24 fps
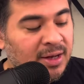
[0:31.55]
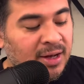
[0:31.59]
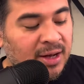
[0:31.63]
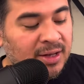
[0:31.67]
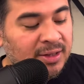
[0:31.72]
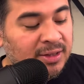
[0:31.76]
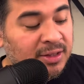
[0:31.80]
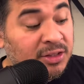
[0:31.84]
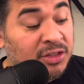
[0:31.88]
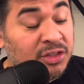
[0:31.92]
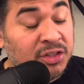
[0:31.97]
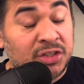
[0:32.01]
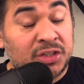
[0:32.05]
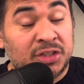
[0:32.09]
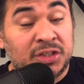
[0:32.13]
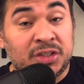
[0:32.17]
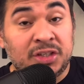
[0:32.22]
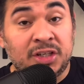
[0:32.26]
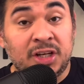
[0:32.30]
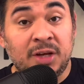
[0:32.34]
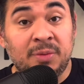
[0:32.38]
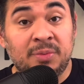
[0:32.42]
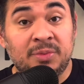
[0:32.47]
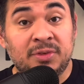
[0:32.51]
This
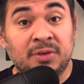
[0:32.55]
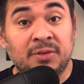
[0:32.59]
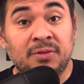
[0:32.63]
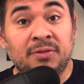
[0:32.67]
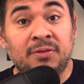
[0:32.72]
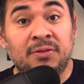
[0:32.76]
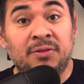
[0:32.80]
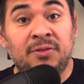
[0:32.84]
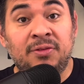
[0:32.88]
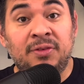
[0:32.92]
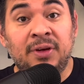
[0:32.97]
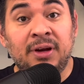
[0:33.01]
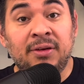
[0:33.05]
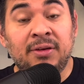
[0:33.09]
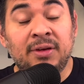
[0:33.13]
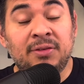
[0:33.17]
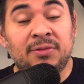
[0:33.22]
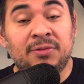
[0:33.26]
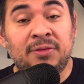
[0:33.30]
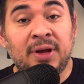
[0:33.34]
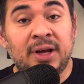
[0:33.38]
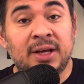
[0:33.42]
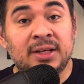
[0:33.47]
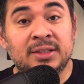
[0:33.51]
shipped very
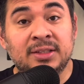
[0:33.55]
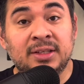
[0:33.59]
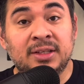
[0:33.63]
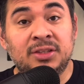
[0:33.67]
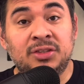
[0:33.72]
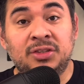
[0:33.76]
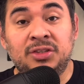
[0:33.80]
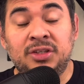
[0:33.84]
fast because